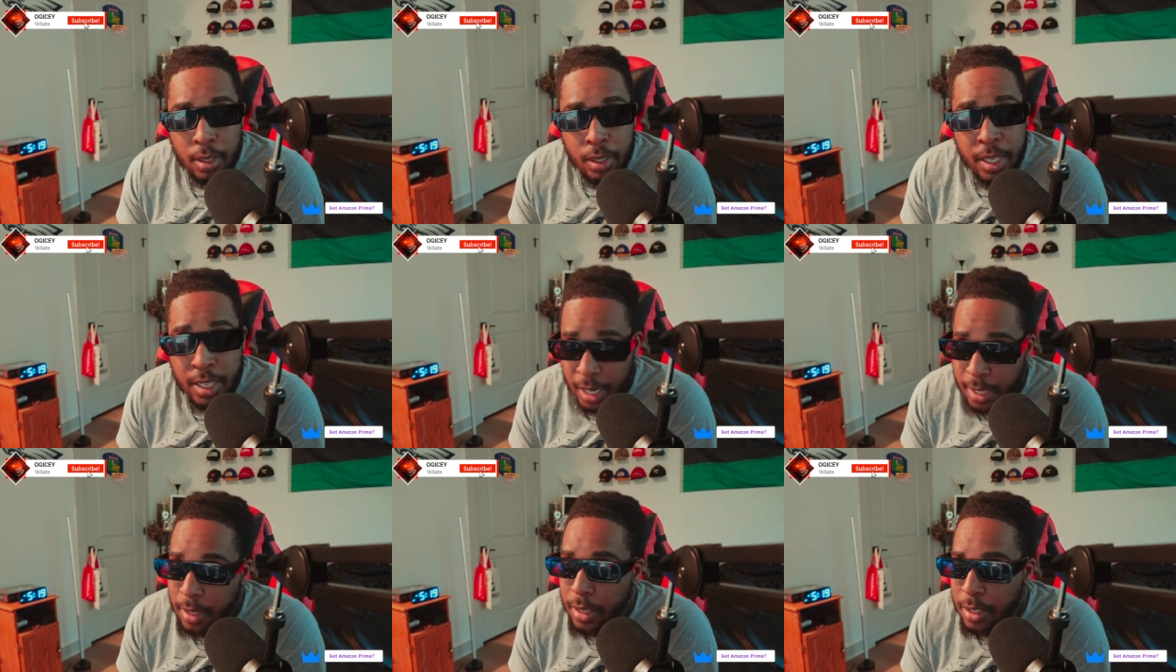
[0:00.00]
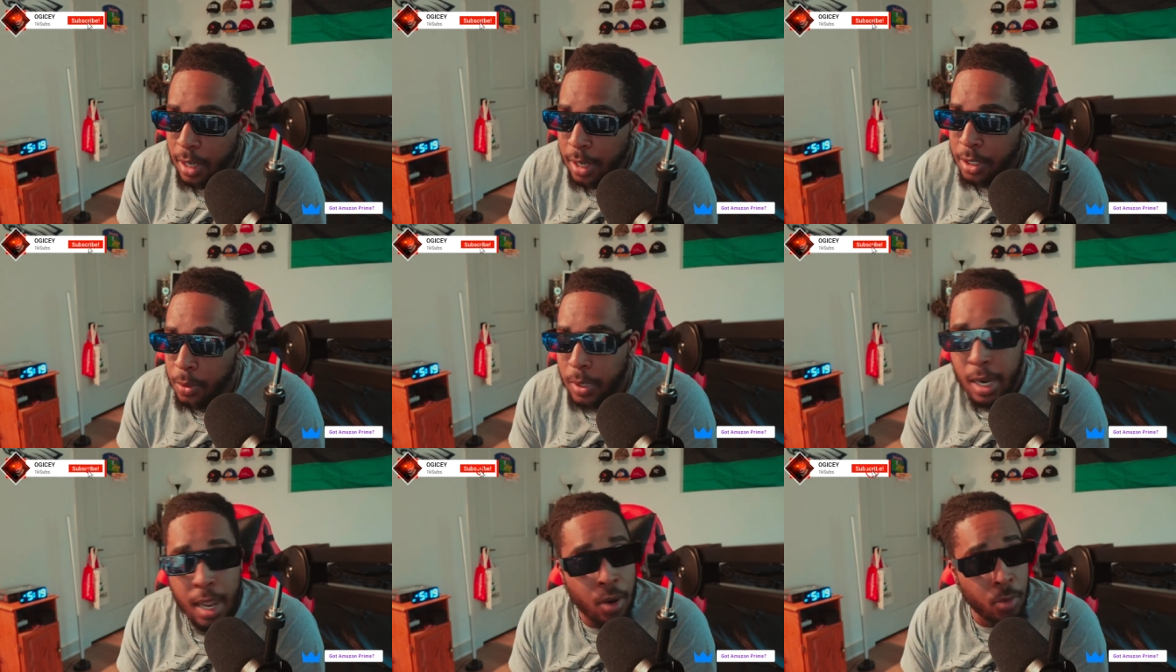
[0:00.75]
is Anthony Joshua.
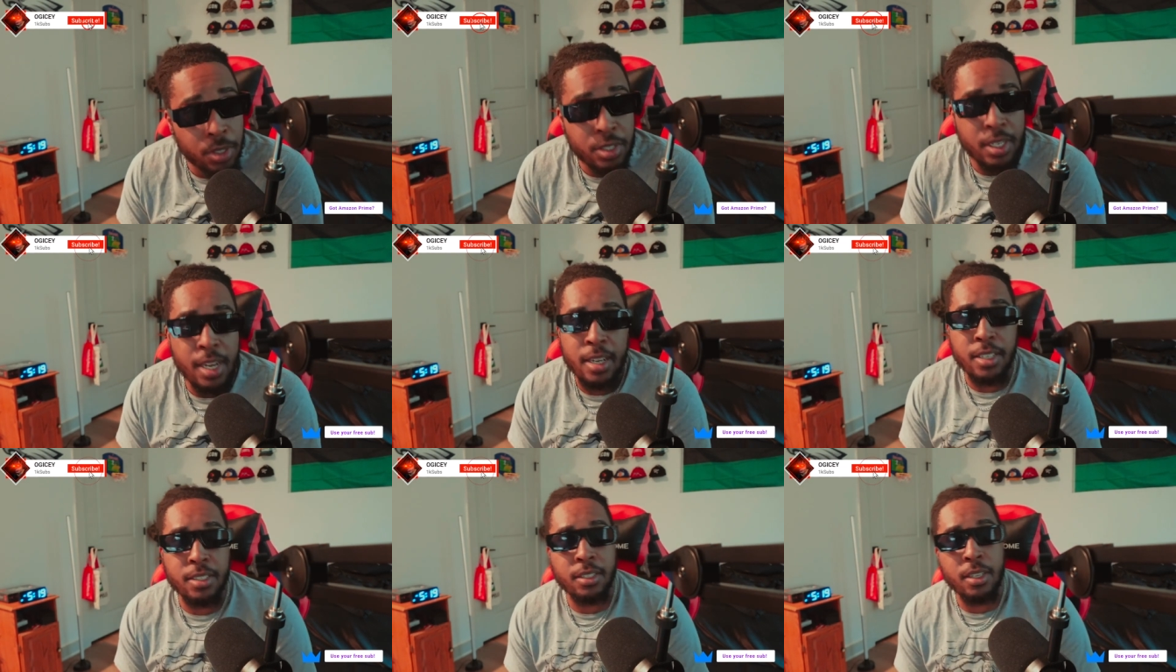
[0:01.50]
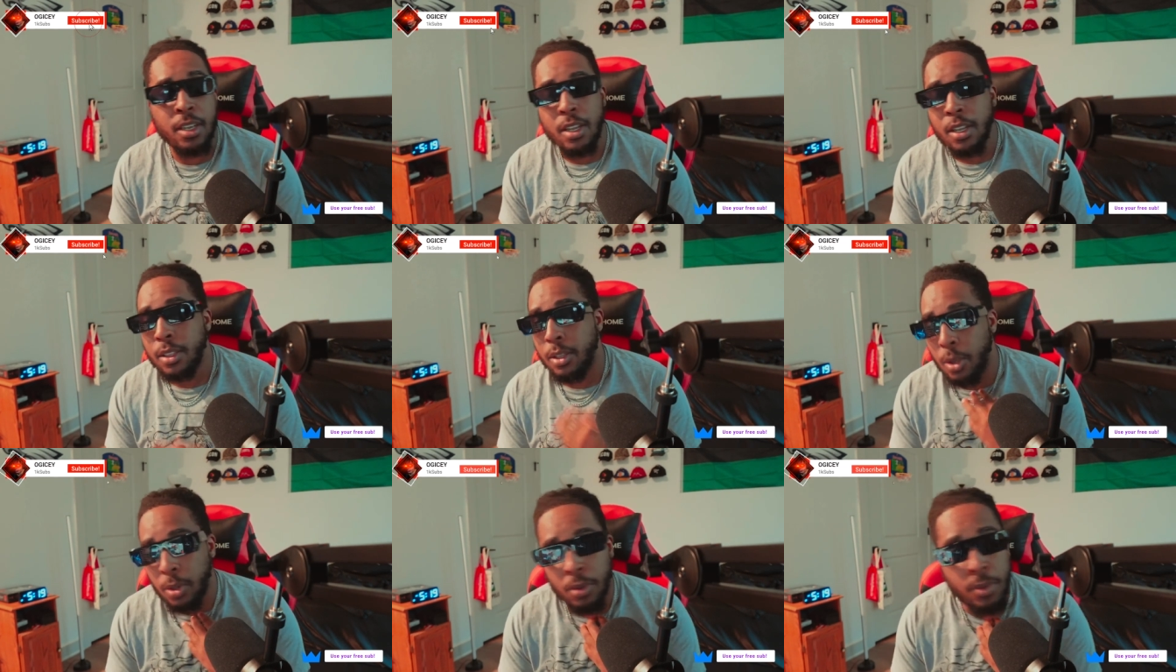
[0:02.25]
Now, I will say this the
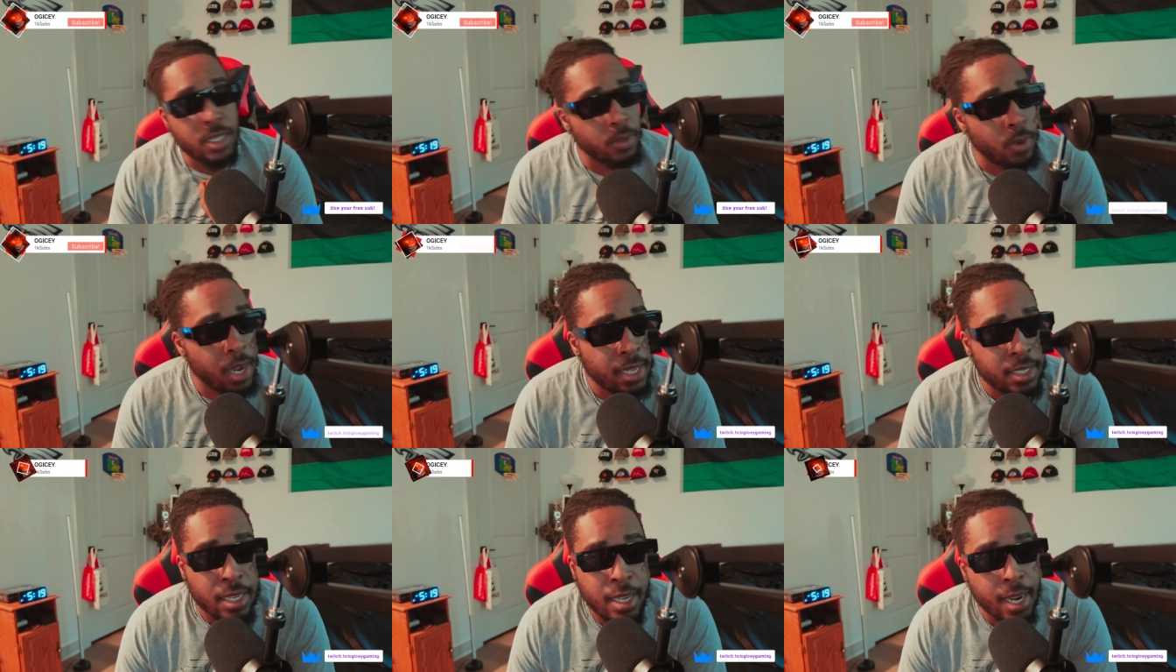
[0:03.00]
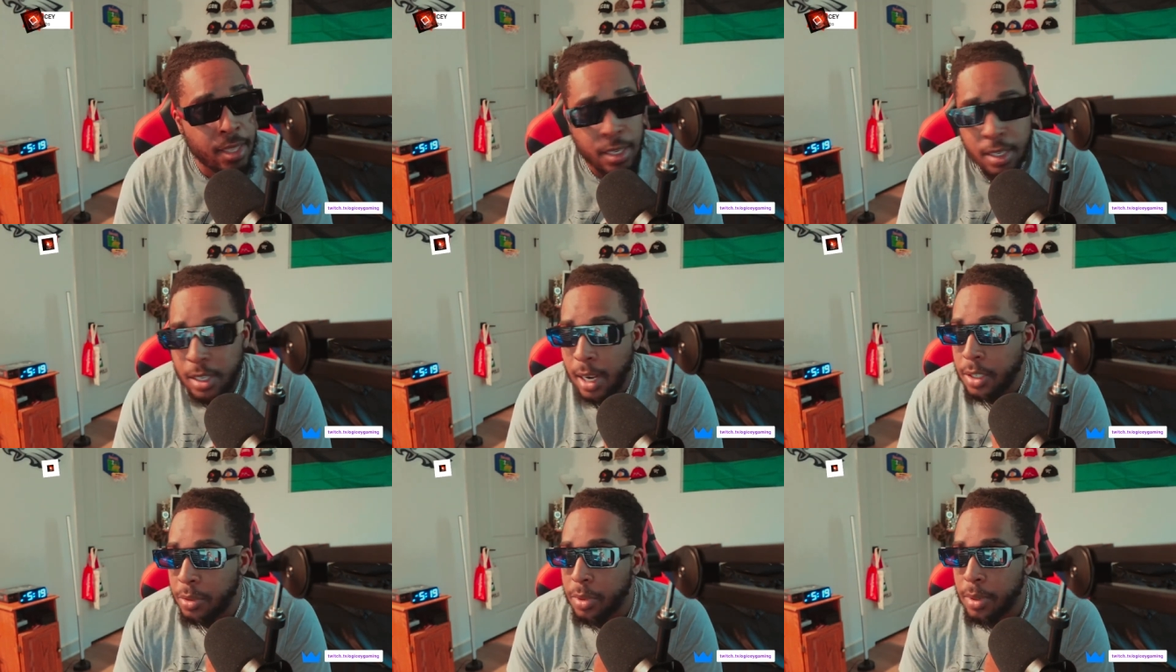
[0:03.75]
only reason why I say Anthony
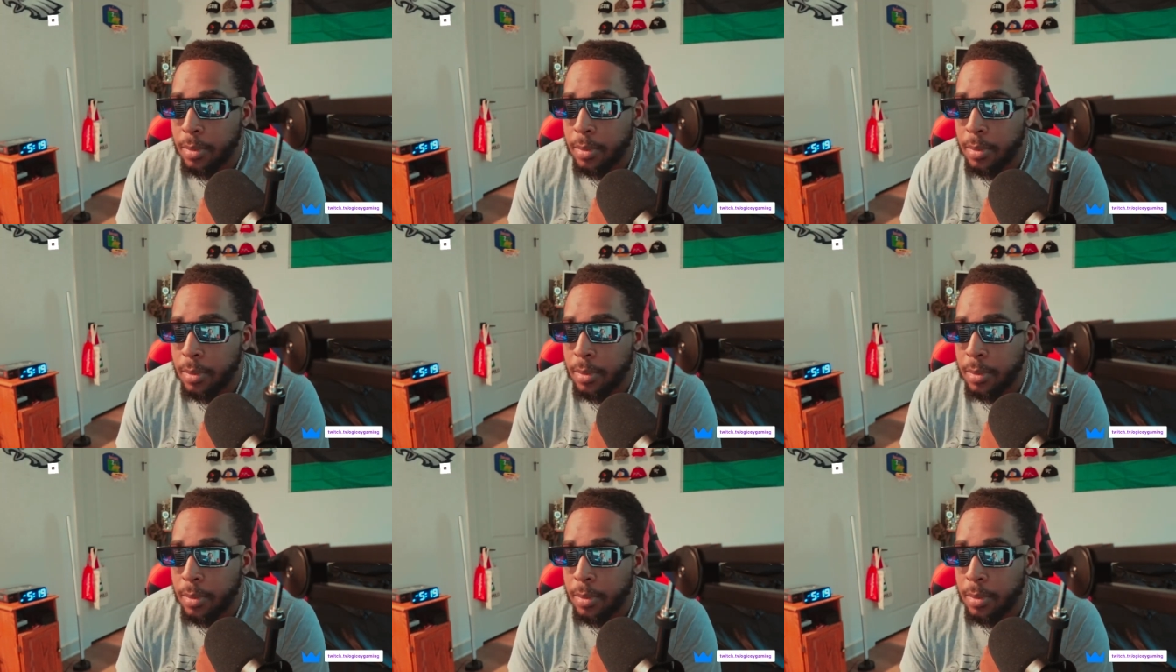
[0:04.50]
Joshua,